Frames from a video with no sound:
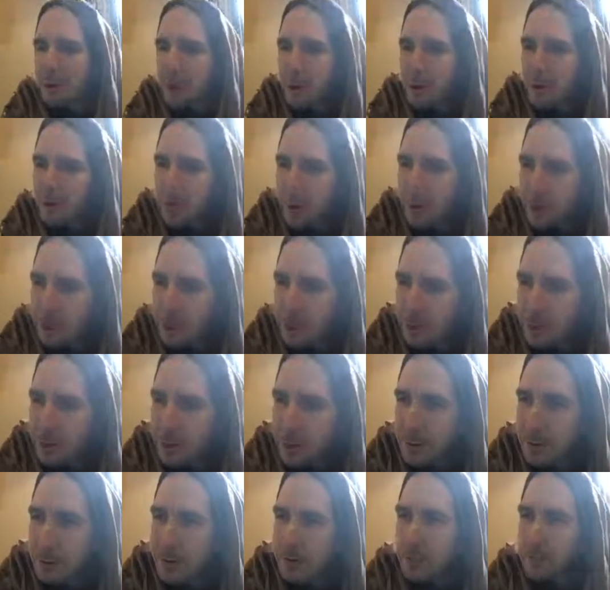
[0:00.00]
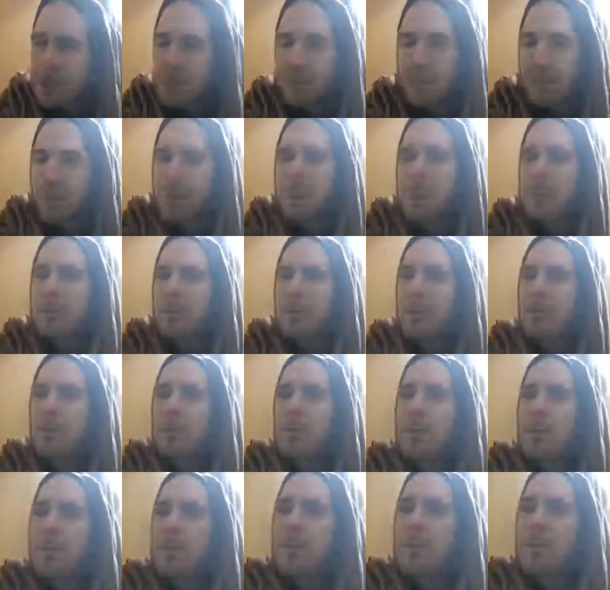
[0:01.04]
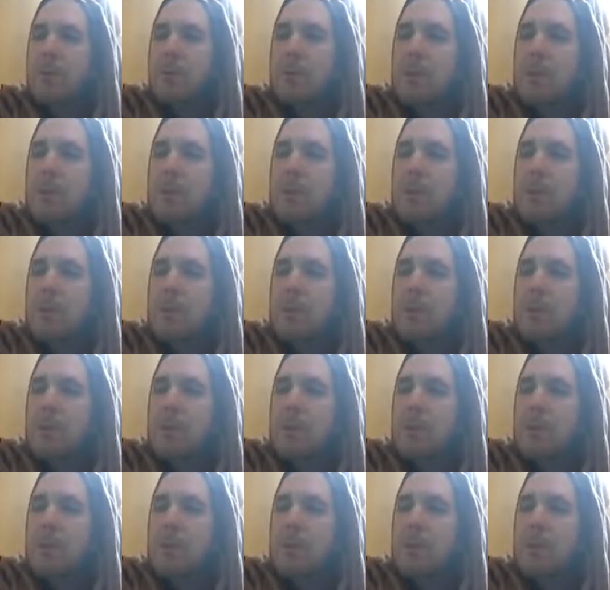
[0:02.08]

the devotees. We're not so foolish.